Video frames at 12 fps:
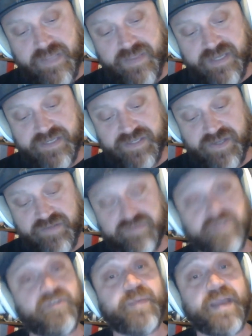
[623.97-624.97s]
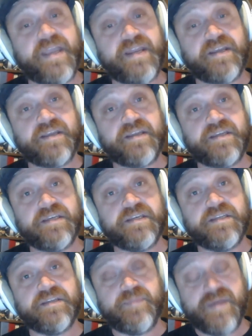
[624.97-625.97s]
they discover a painting
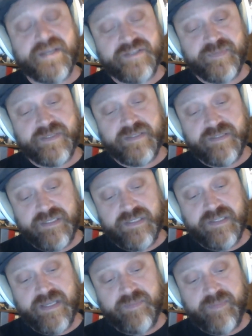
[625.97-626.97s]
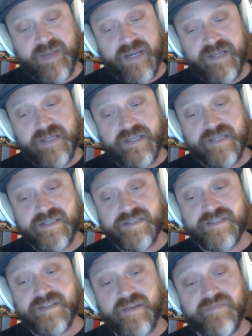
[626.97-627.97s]
in the basement, and that painting
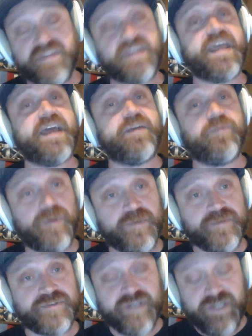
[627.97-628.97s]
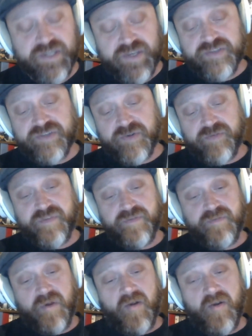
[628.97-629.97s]
is of the Nain Rouge. So if
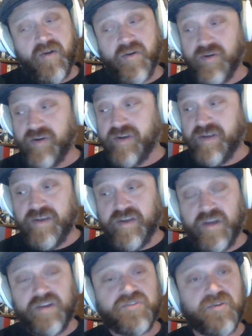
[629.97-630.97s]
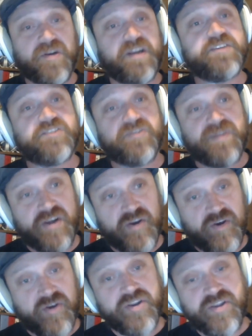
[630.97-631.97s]
you are a Detroit history
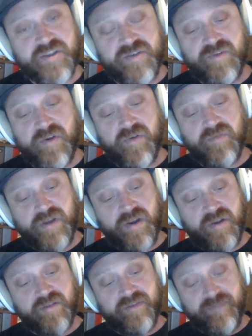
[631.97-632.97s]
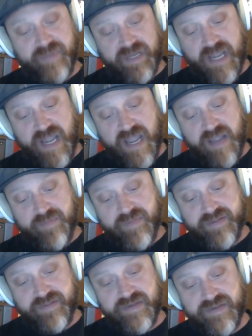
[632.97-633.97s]
nerd, you know what our little macabre
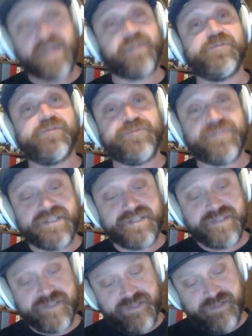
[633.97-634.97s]
Nain Rouge is.